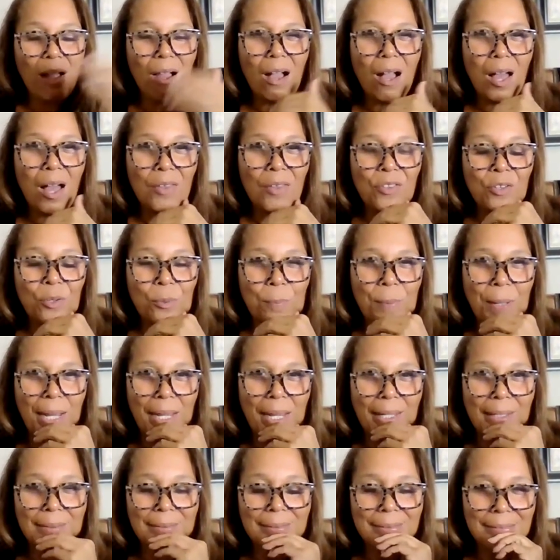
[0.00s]
other
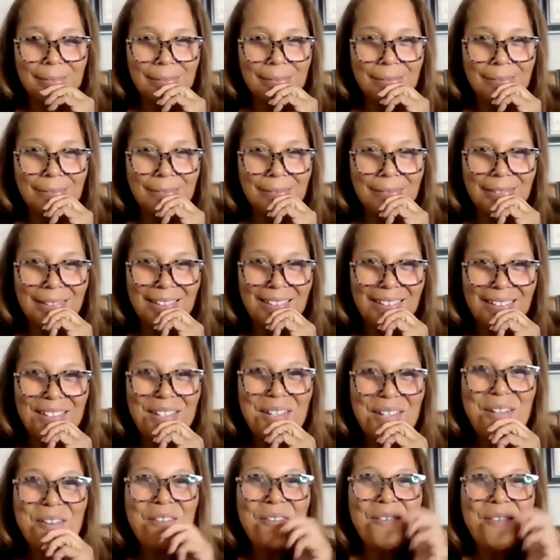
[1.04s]
banks,
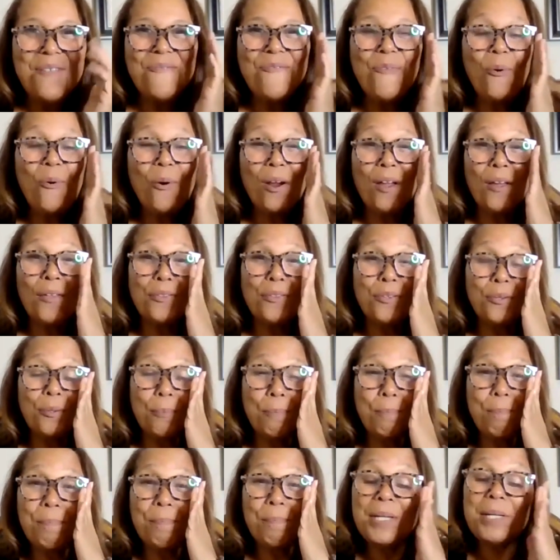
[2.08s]
four
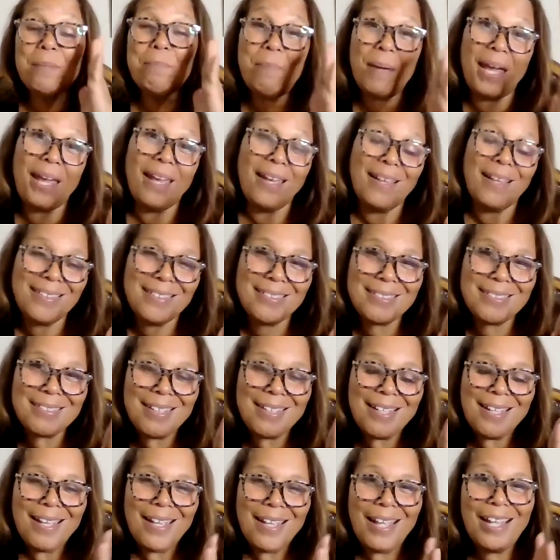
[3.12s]
other big banks.
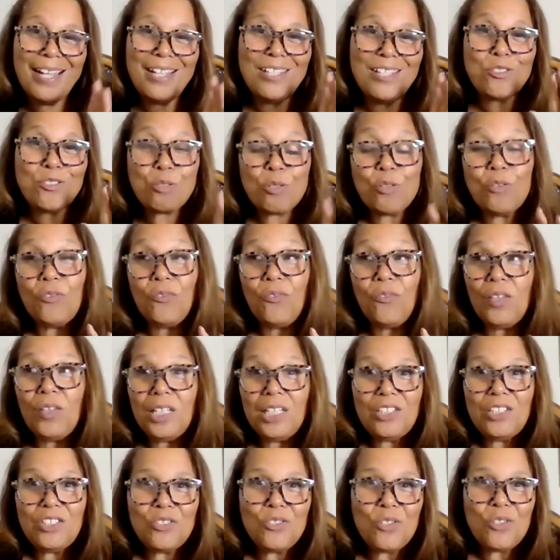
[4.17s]
And
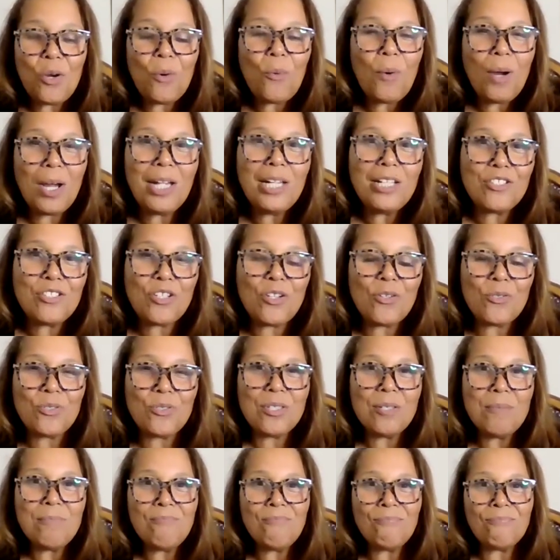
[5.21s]
truthfully, do you know why I chose
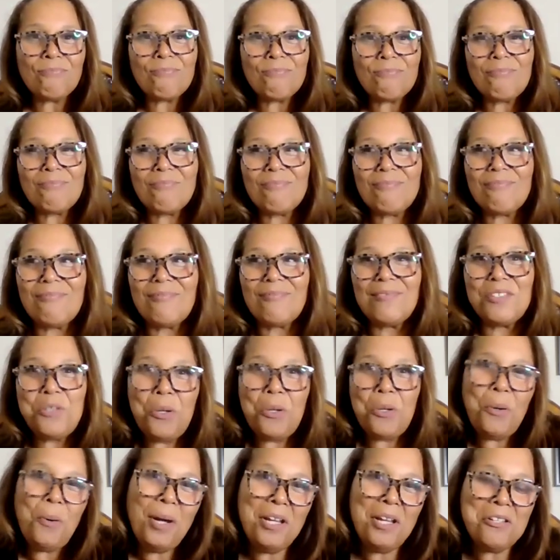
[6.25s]
them? You
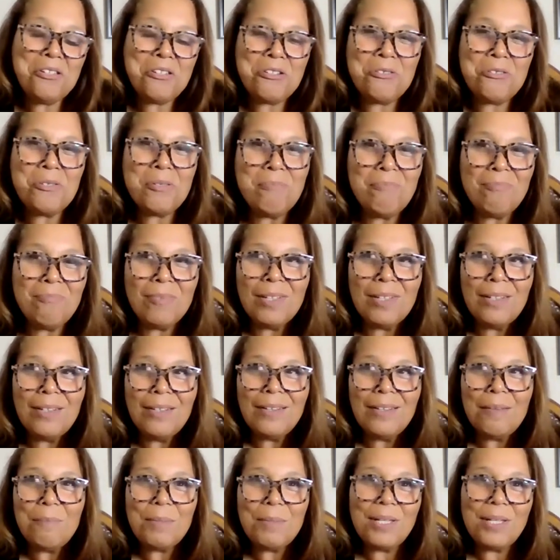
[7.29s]
know why I chose them?
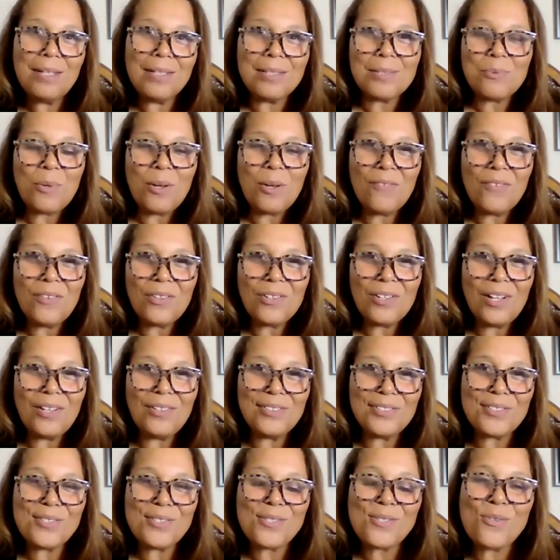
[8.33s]
Because one of their
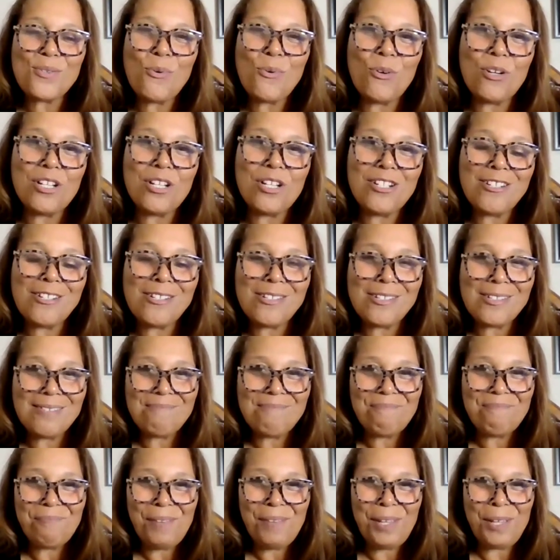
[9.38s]
colors is orange,
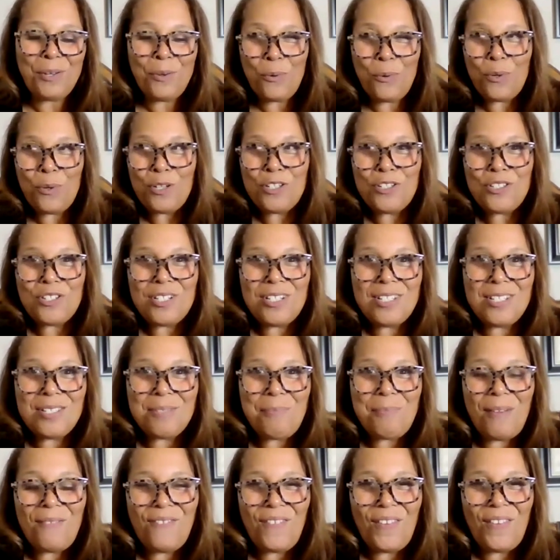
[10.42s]
and orange is
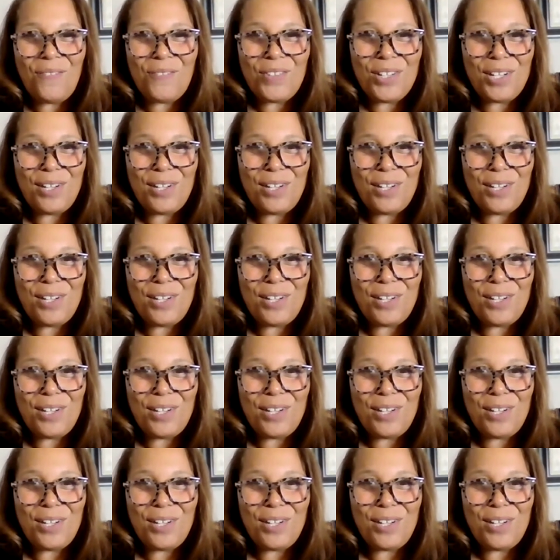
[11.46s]
my favorite